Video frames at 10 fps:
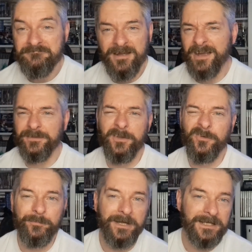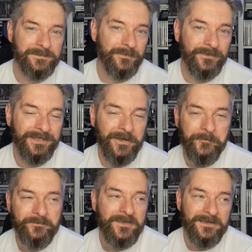I think they're good buys, but you know,
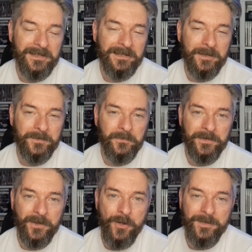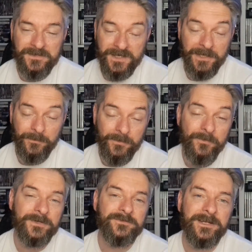let me know in the comments. I will
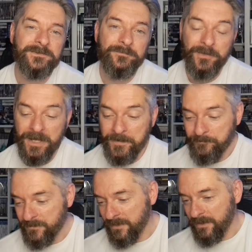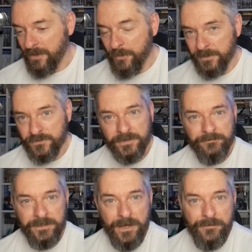always try to reply. Hope you enjoyed
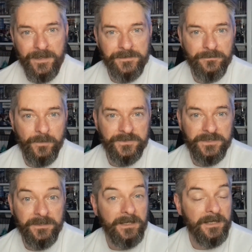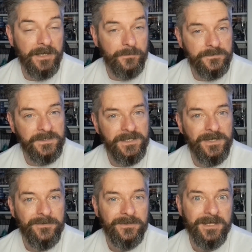the video. Thanks for watching, and I will see
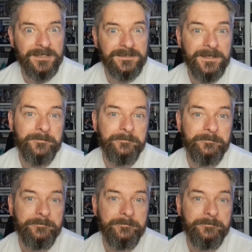you next time.